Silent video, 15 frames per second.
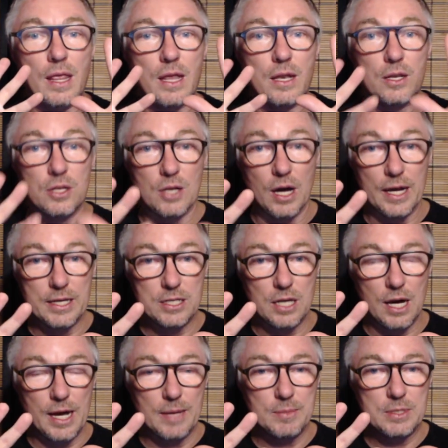9
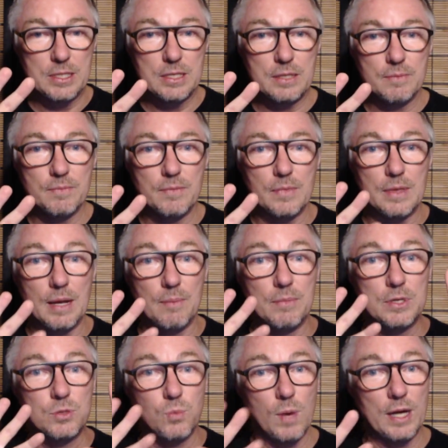types,
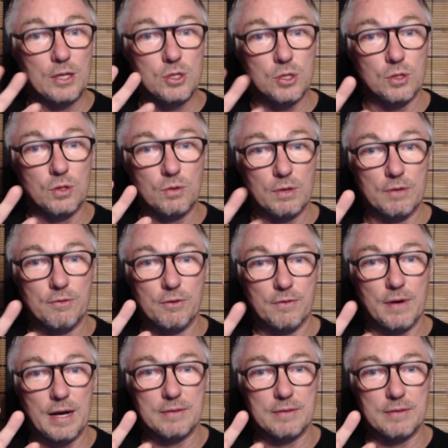numbers 1, 2, 3, 4, 5,